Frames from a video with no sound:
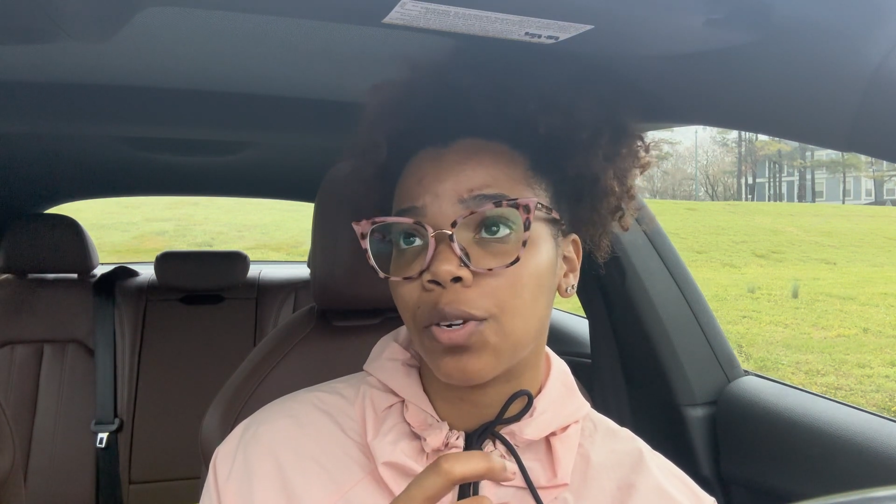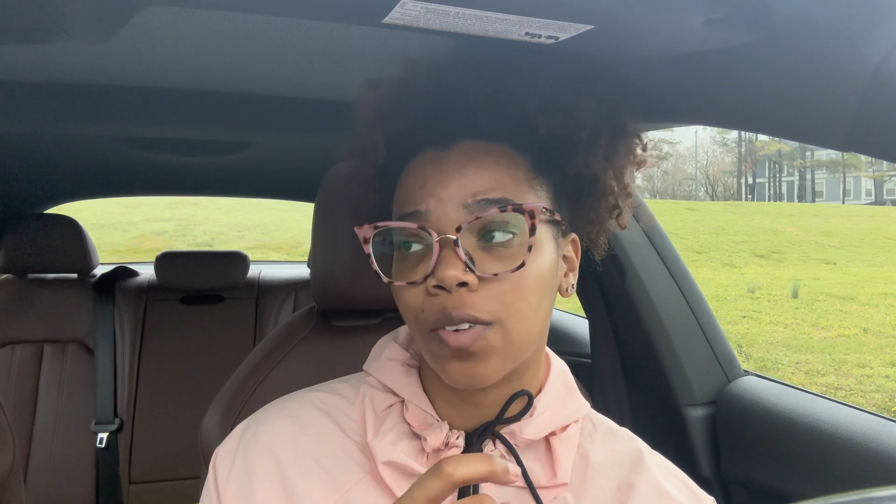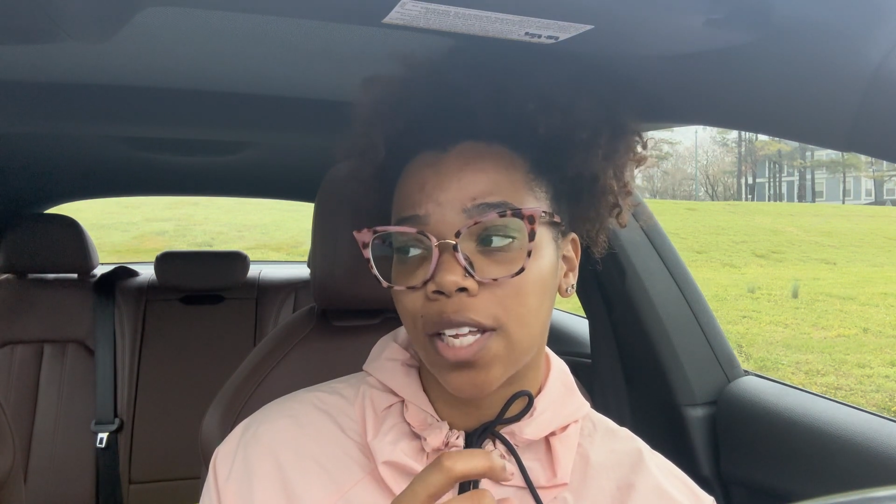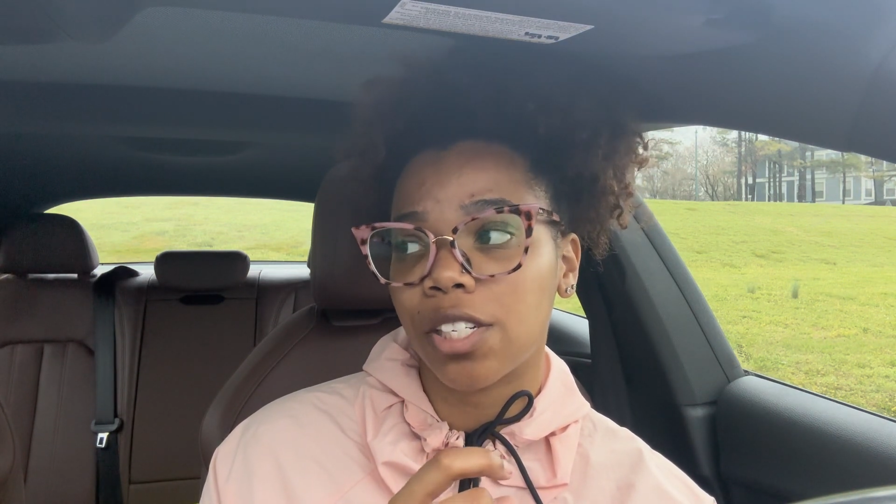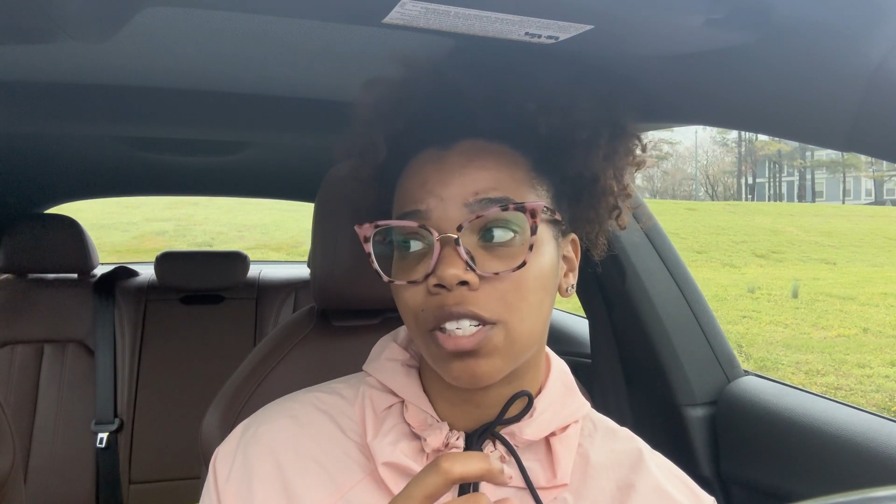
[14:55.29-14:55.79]
in a
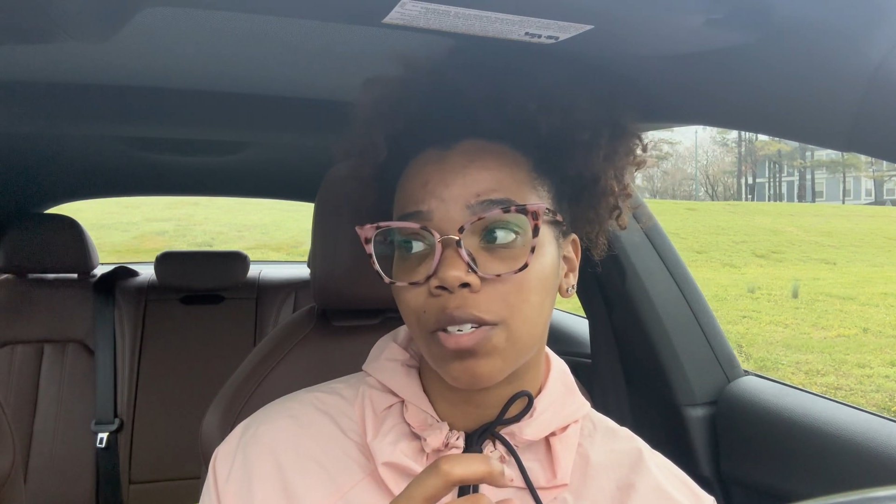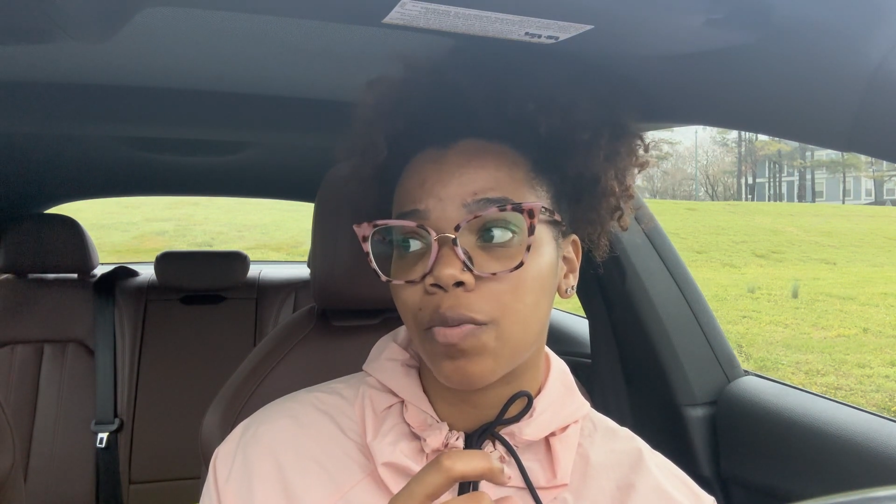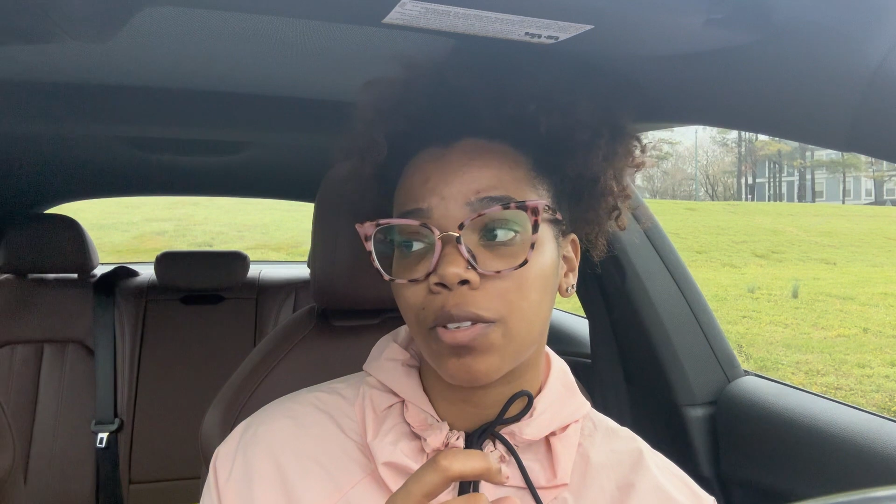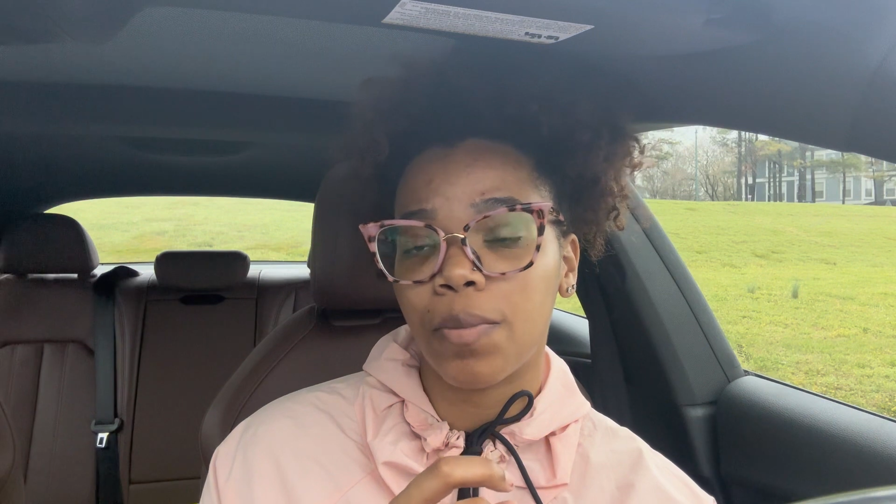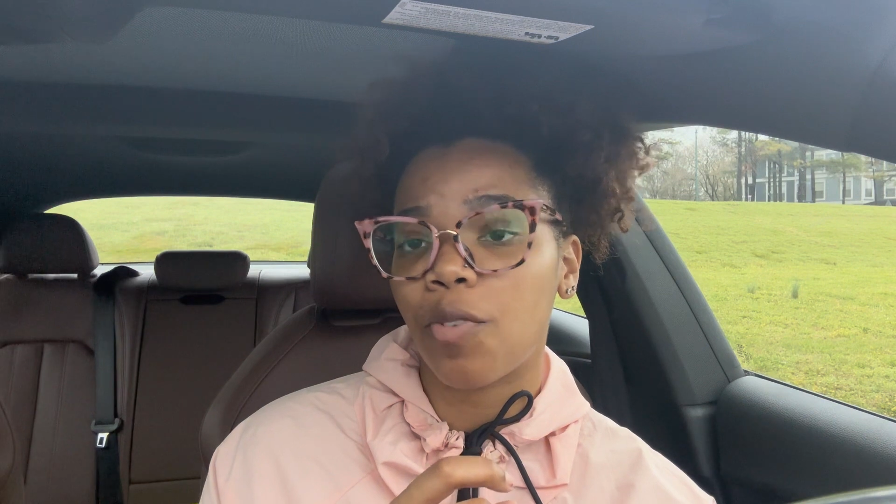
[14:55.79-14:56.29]
relationship
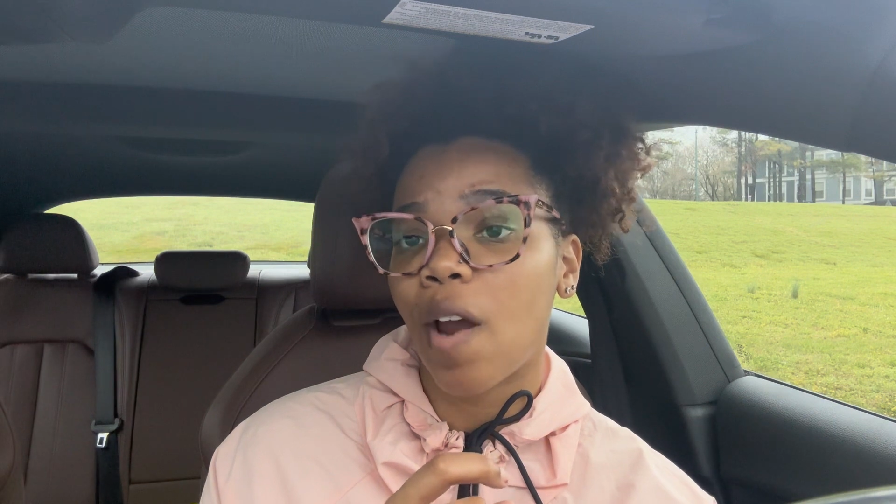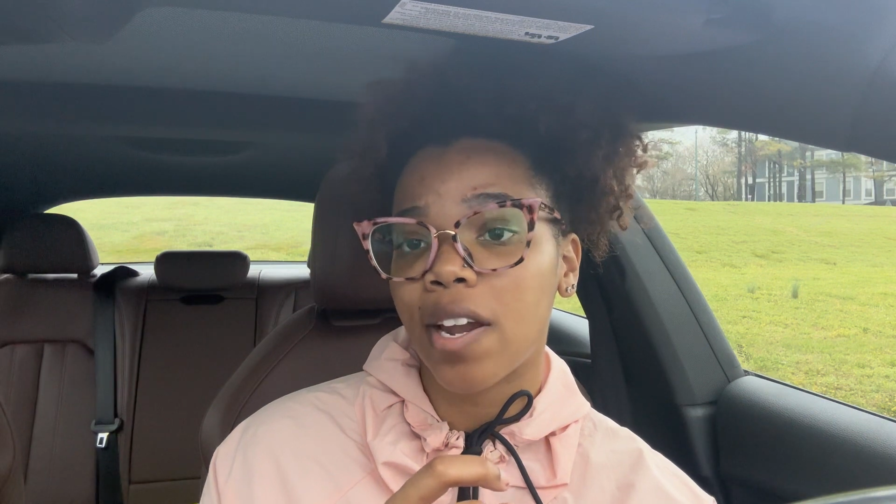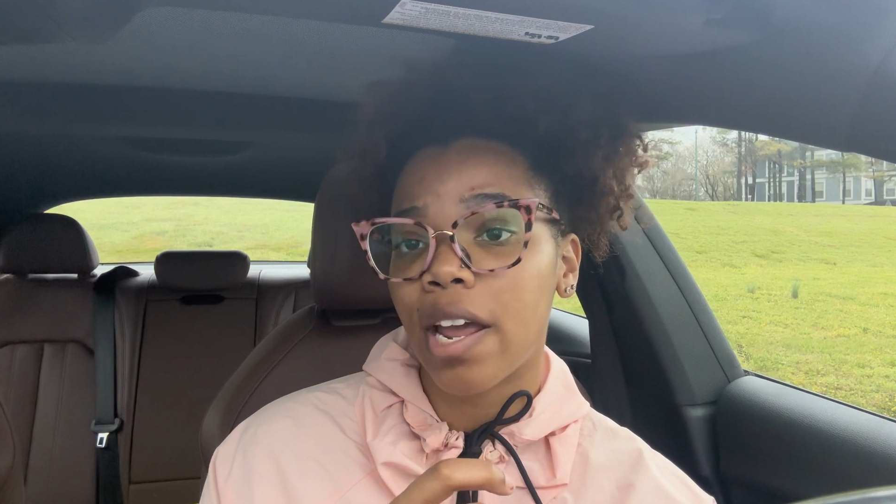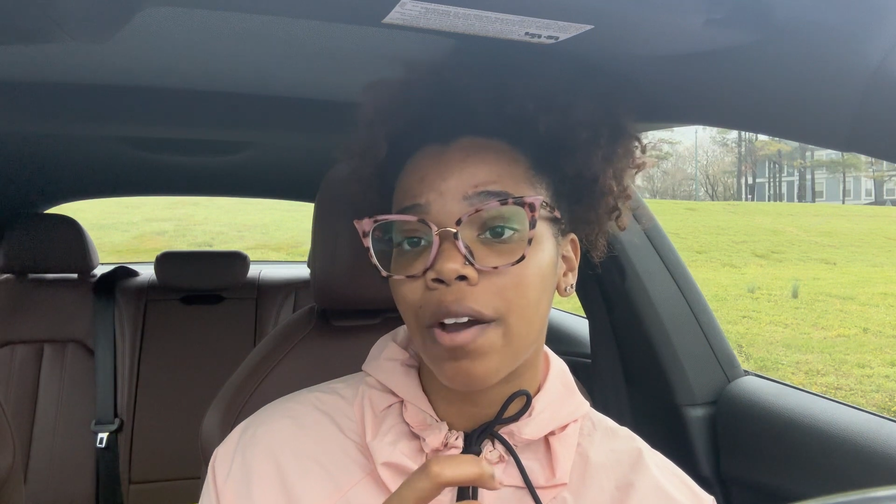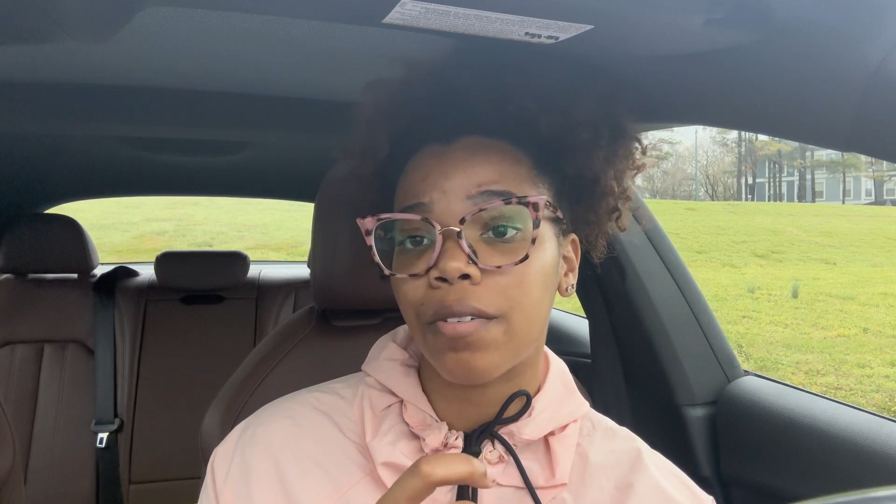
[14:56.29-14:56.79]
with me
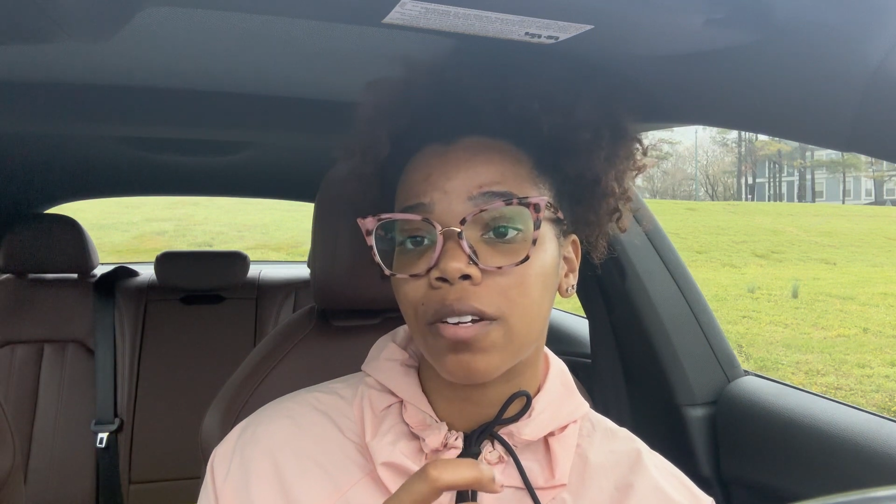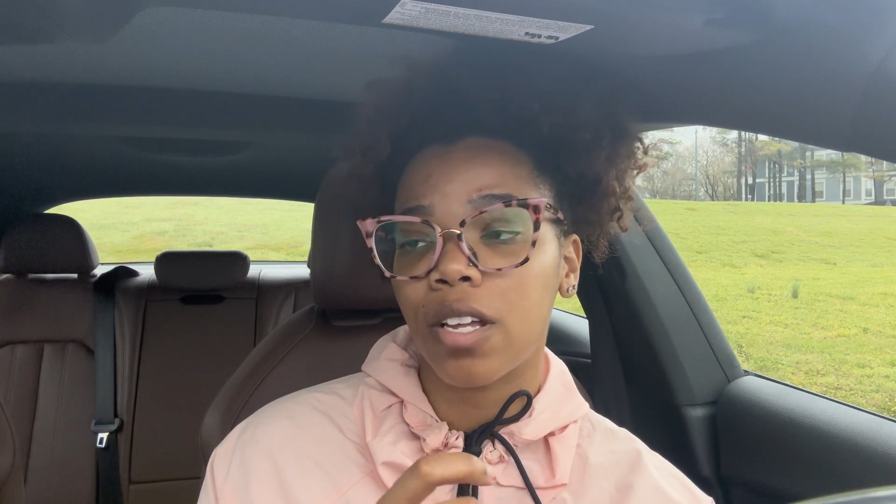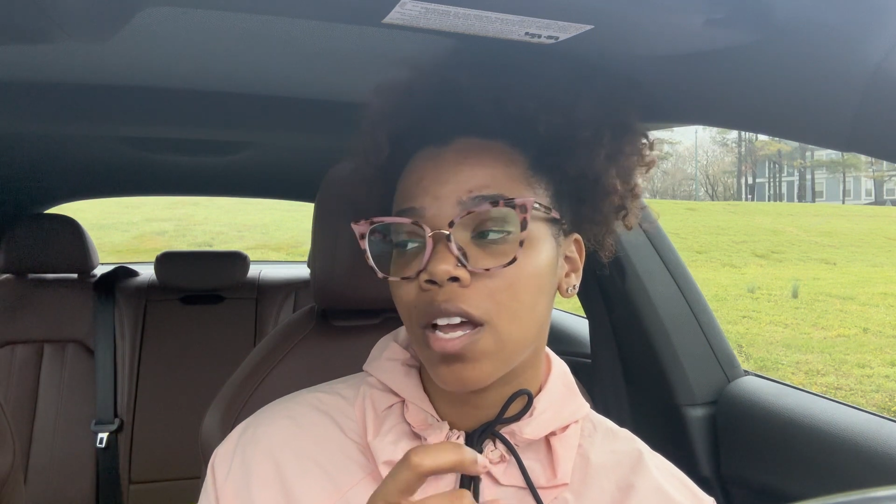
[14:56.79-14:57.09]
right now.